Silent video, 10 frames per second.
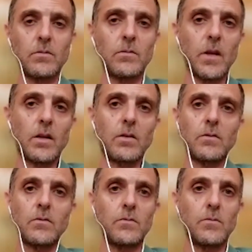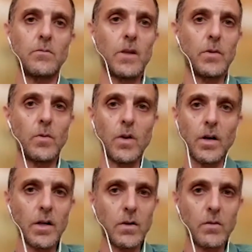like maybe 1
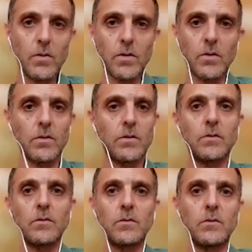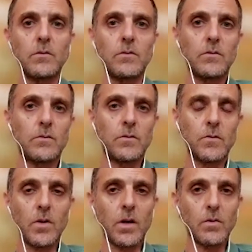hour,
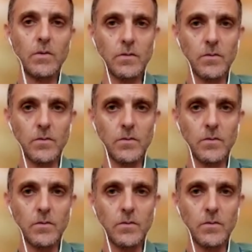2 hours,